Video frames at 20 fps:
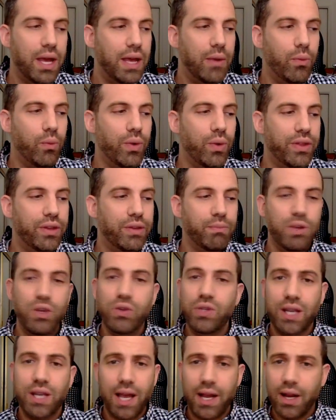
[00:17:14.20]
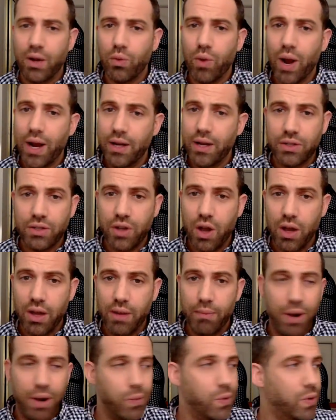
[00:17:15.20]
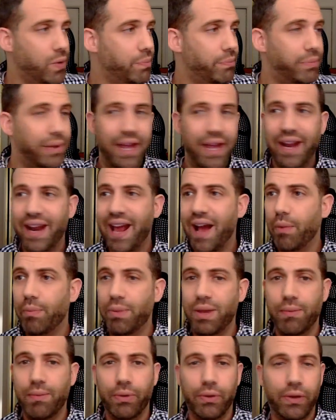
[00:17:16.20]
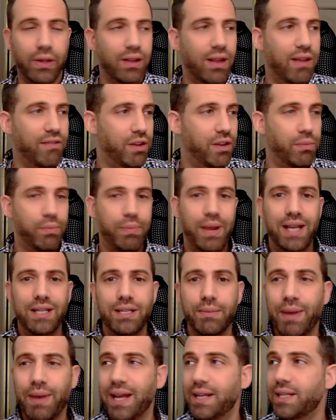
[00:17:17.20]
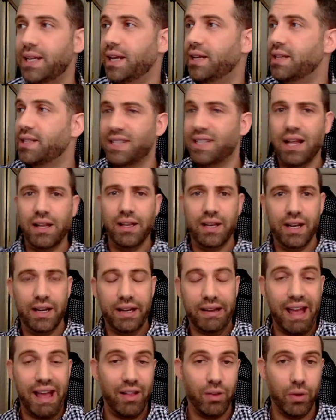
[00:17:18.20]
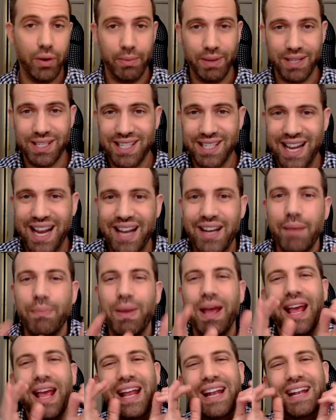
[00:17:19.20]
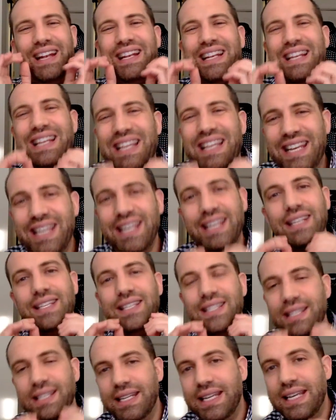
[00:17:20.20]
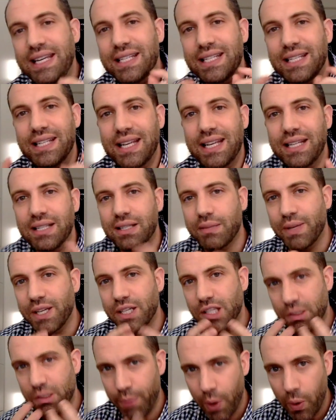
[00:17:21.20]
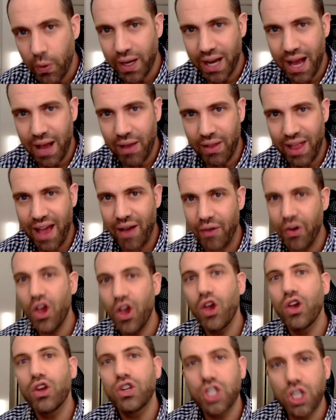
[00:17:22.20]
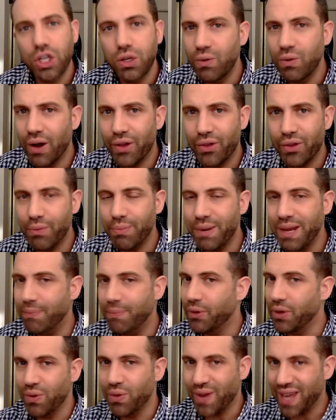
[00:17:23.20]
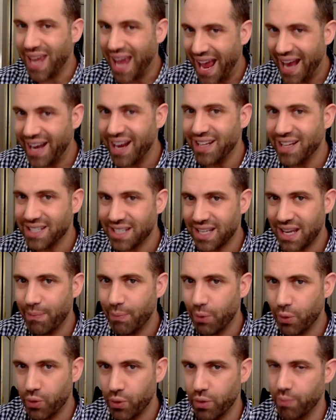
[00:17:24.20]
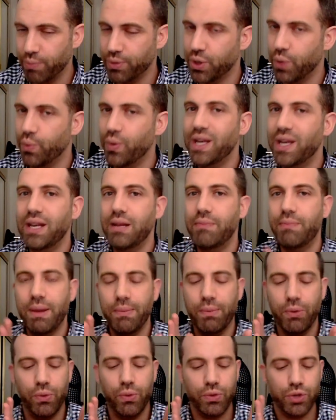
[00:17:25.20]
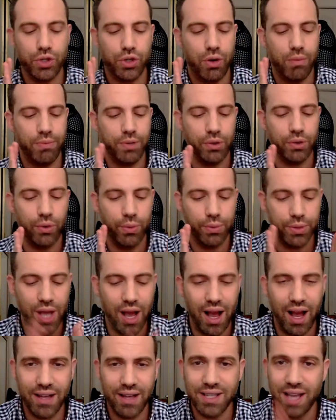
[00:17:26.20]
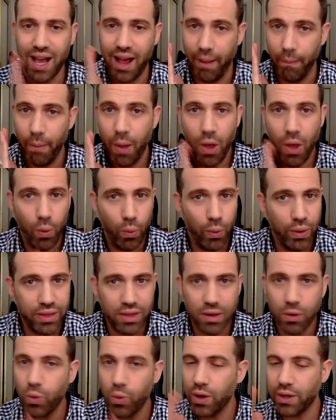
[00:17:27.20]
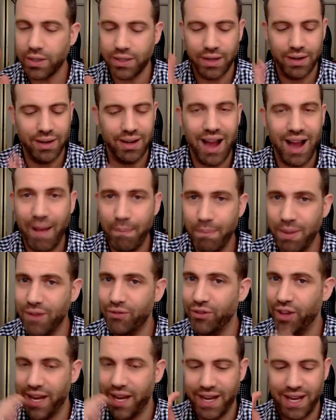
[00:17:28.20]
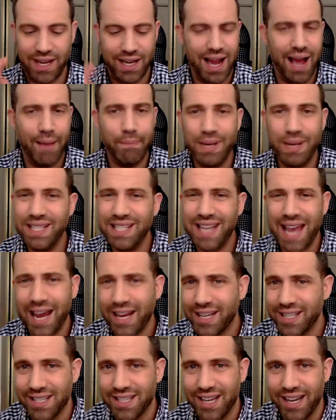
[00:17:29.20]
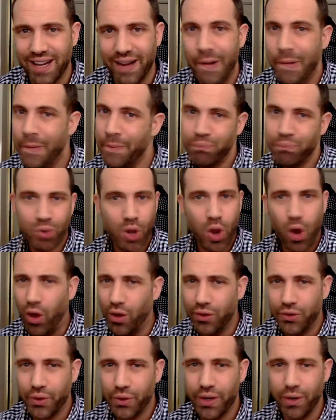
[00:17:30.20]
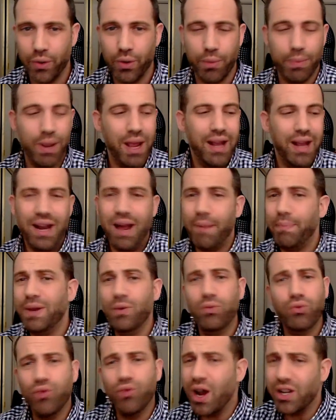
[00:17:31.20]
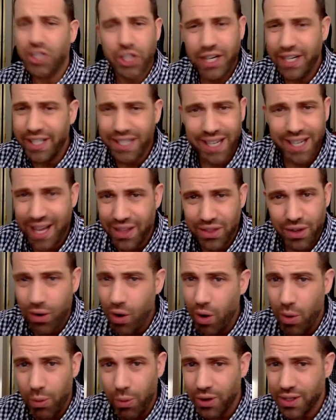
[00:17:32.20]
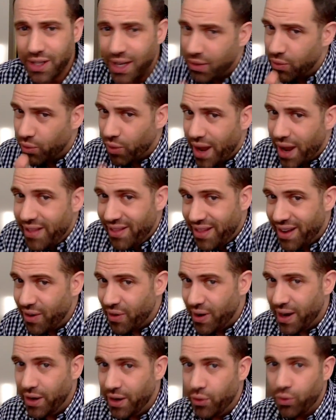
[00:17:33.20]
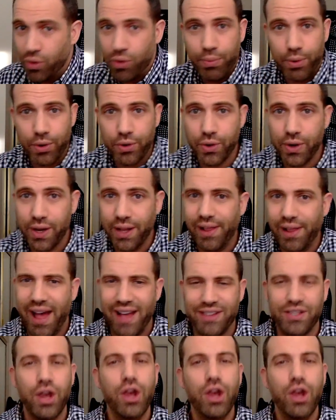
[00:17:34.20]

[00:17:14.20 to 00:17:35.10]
with music, I can write a song in my room, play it out, people can love it. Paint a painting, sell it at a gallery. But stand-up needs to be spoken out loud to other people. You cannot skip groups. So we need people who will show up to groups on time with their work done, not be flaky, not be texting all during group, not be rushing to get their homework done right there in group or during class.